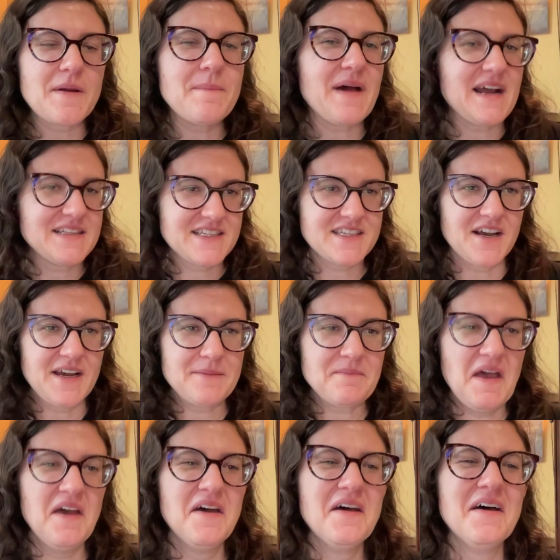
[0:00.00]
bad sign
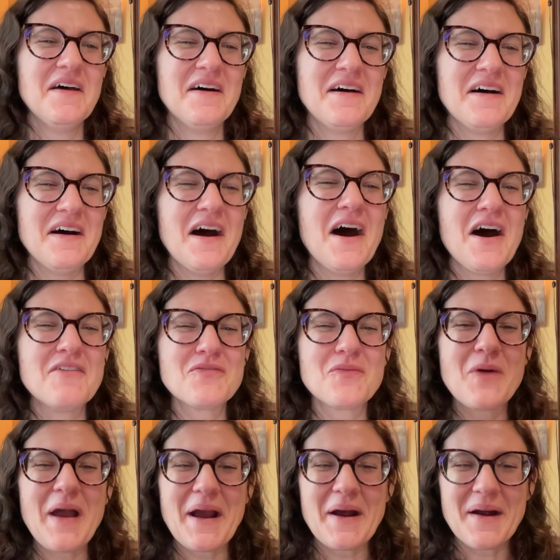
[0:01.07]
of
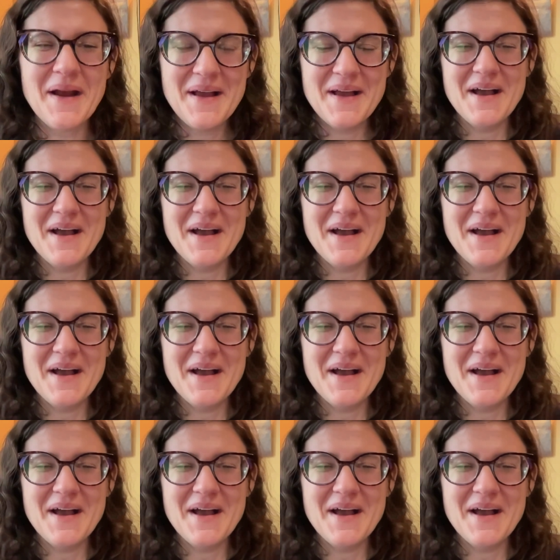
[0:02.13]
where